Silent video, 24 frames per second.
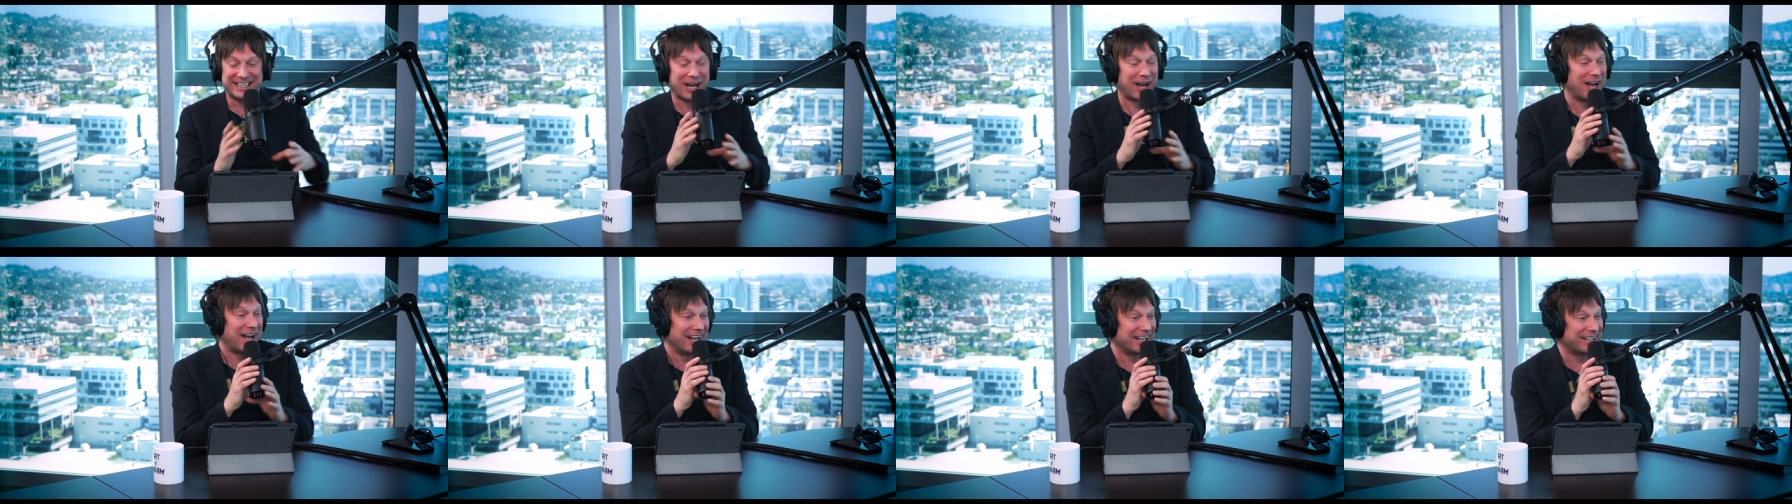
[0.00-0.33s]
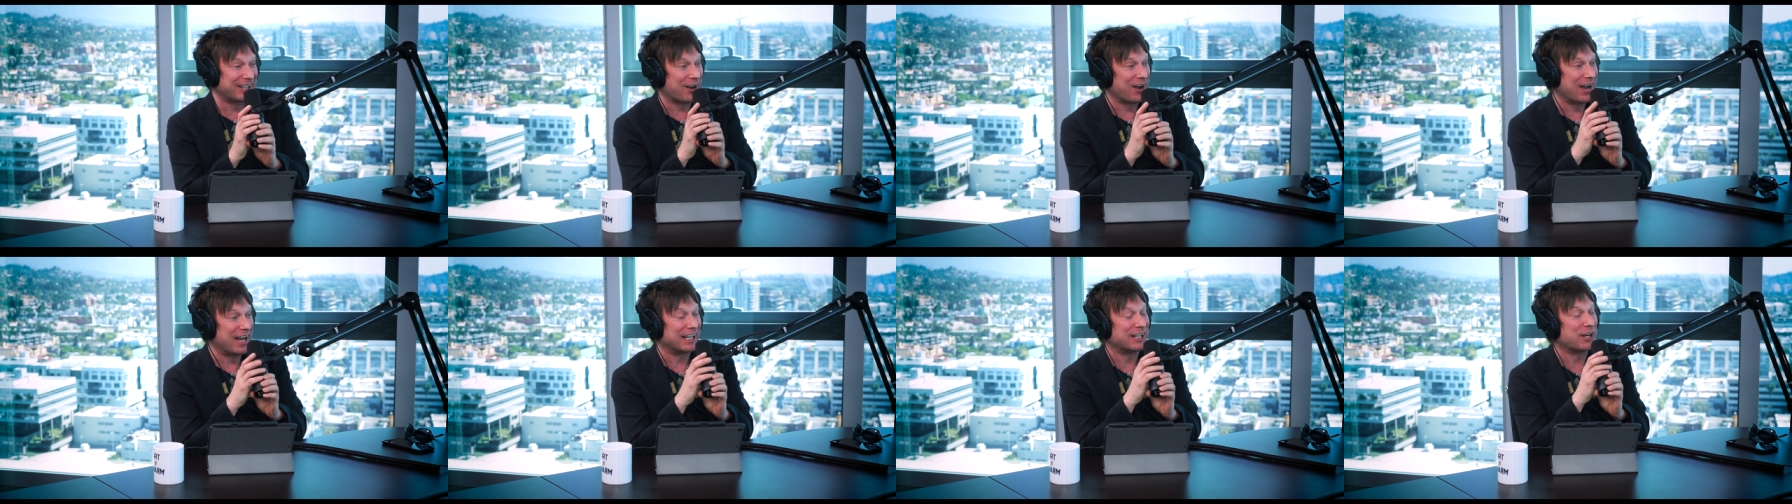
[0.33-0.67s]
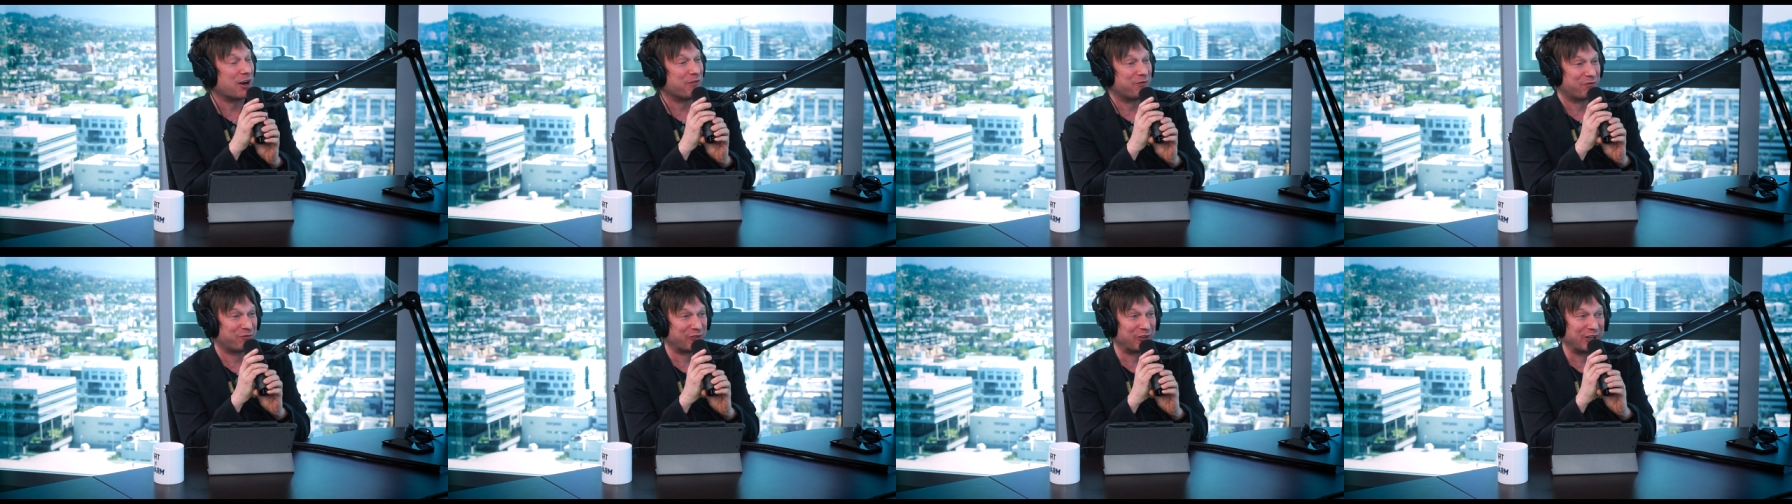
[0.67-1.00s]
ahead, go ahead,
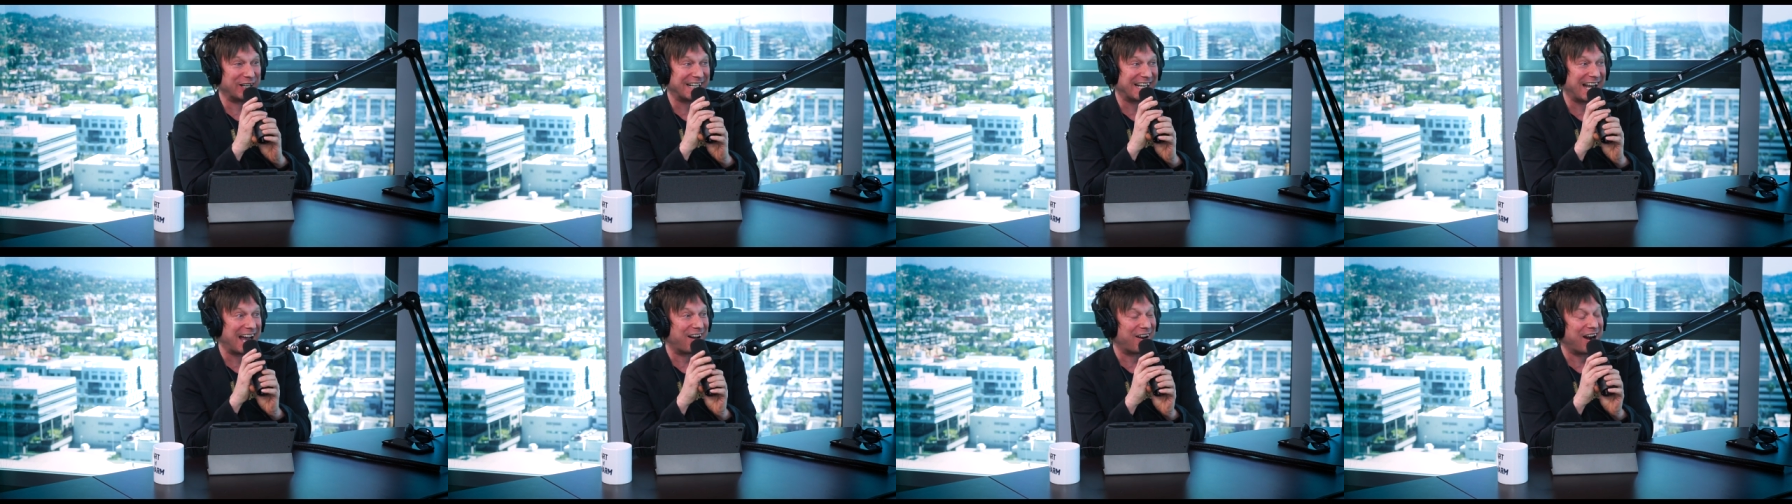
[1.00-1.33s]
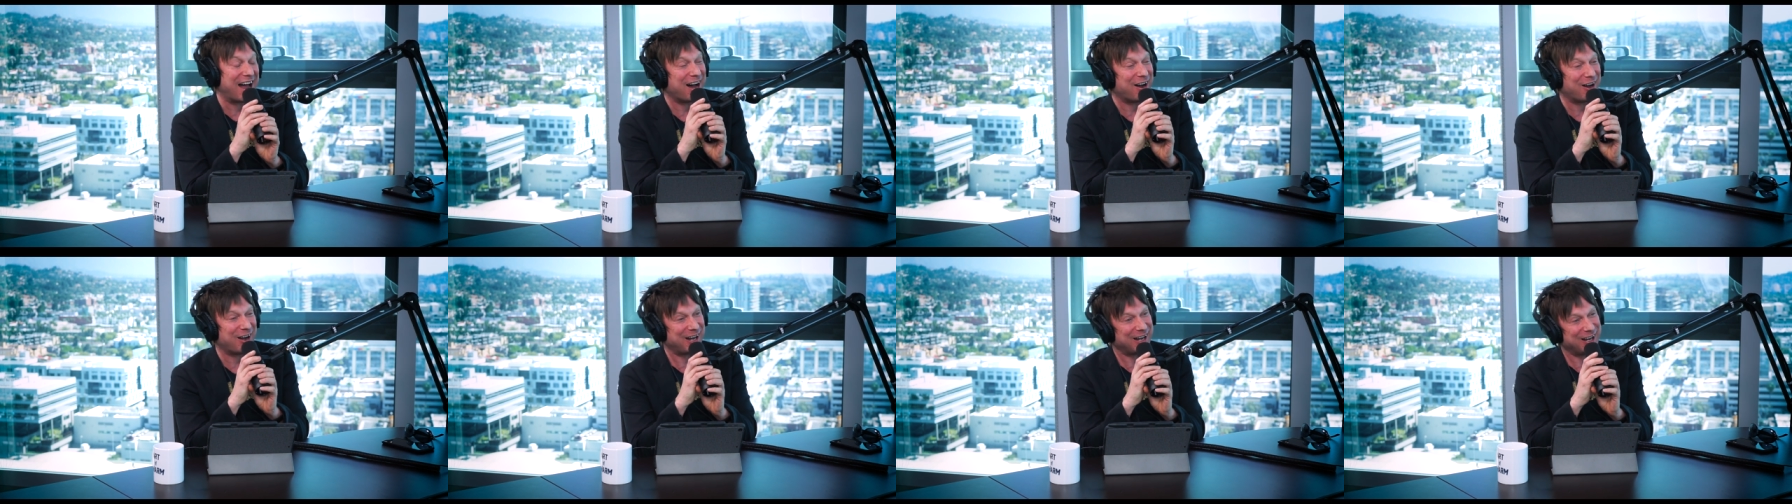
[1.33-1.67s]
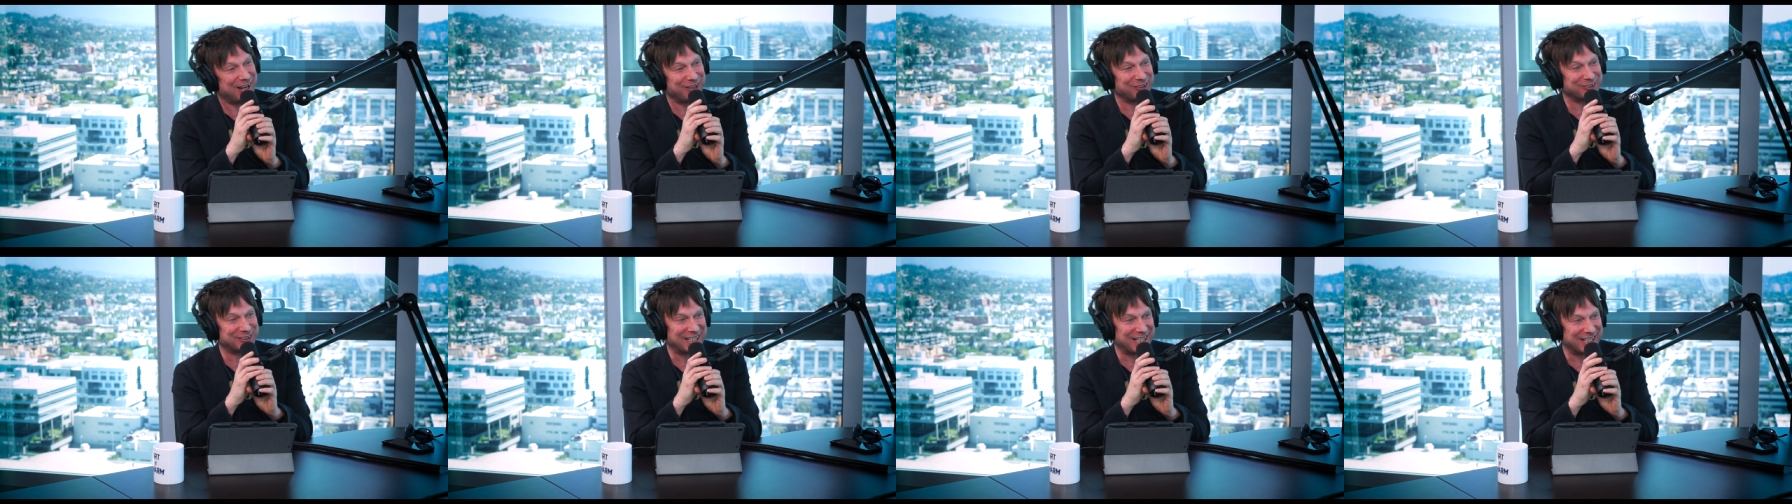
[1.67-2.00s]
go freak out. How,
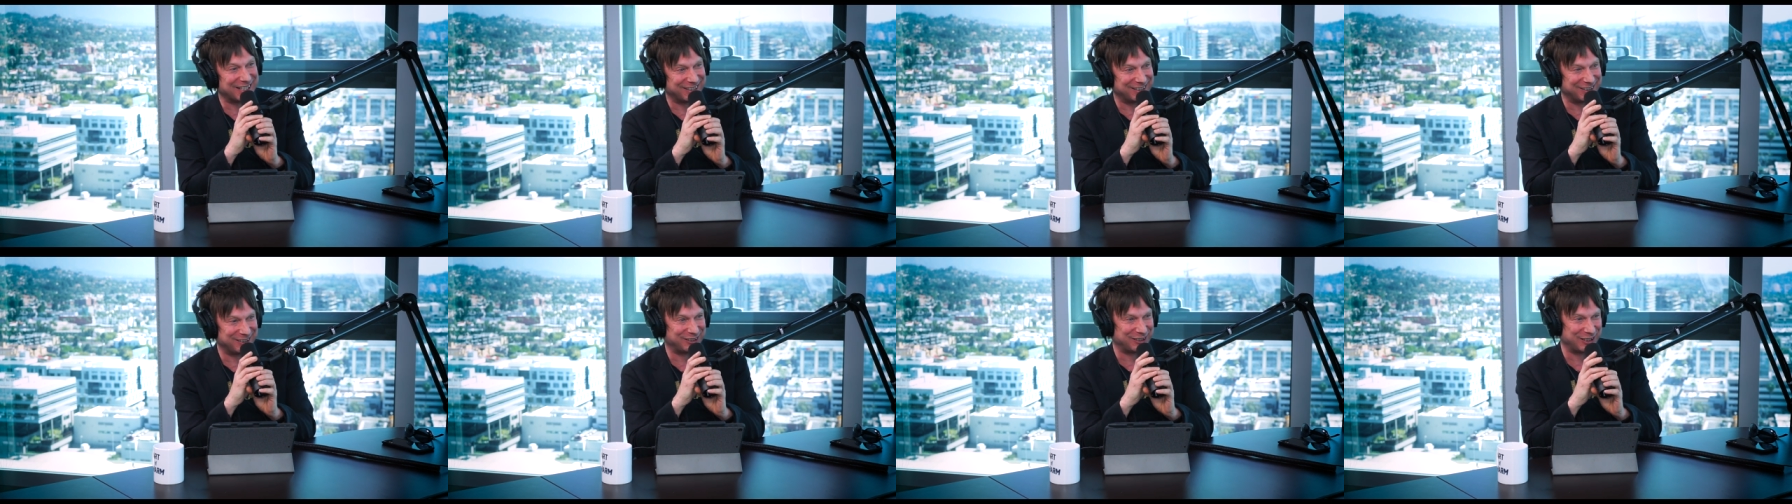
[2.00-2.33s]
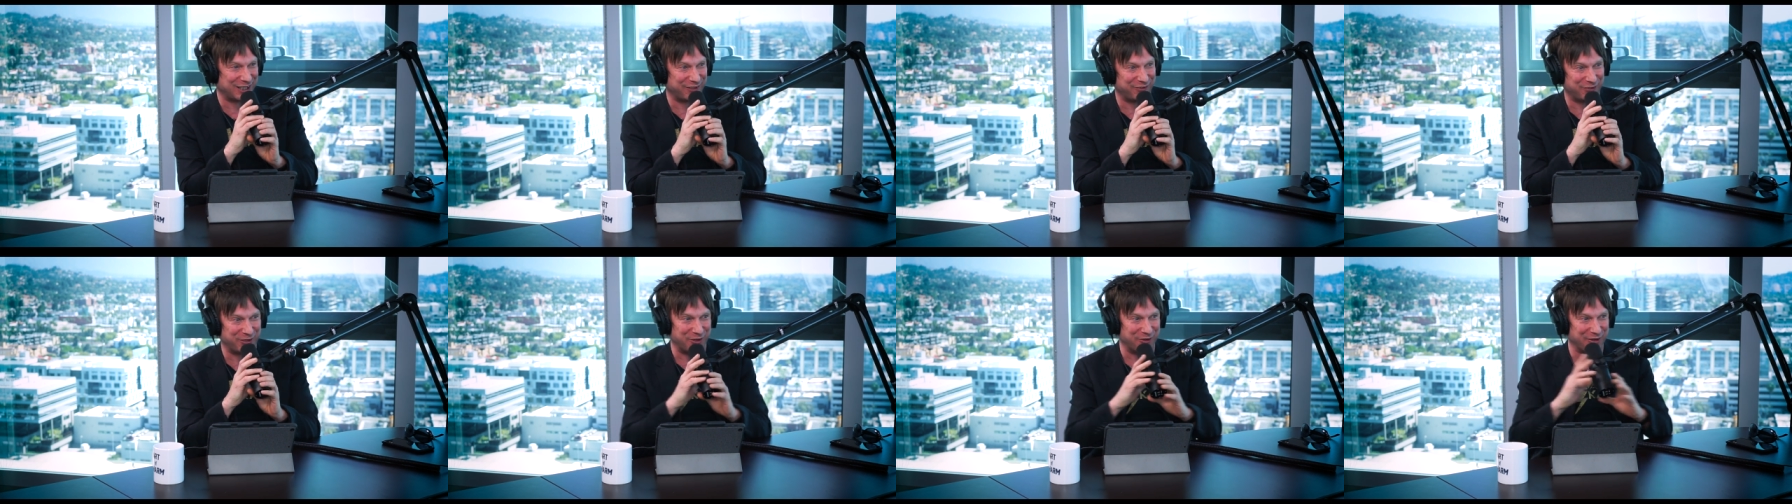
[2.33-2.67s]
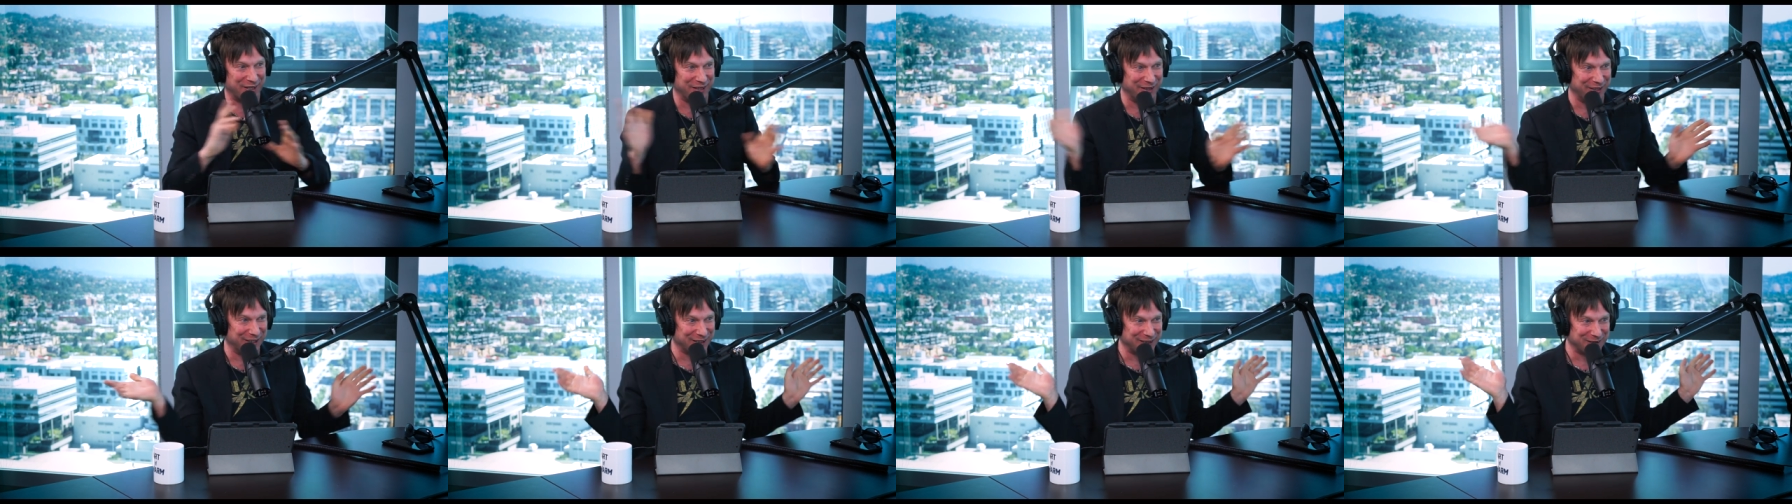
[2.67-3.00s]
how's that going to serve
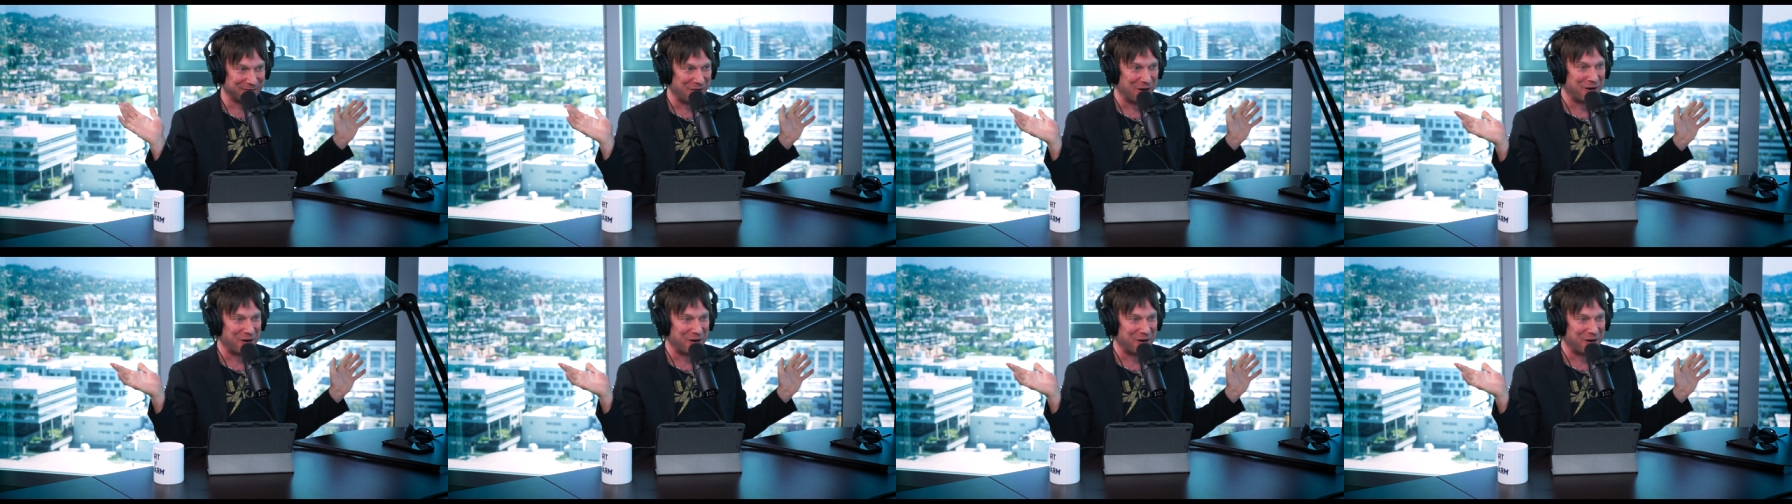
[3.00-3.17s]
you in this